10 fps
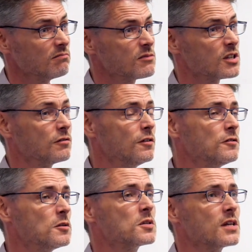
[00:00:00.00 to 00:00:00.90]
So
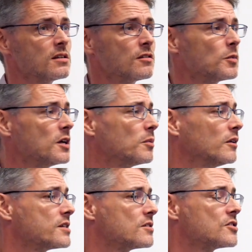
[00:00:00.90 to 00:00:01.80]
50% of people
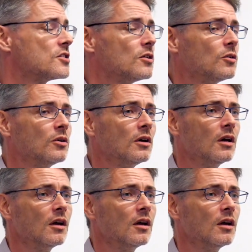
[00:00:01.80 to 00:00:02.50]
listen to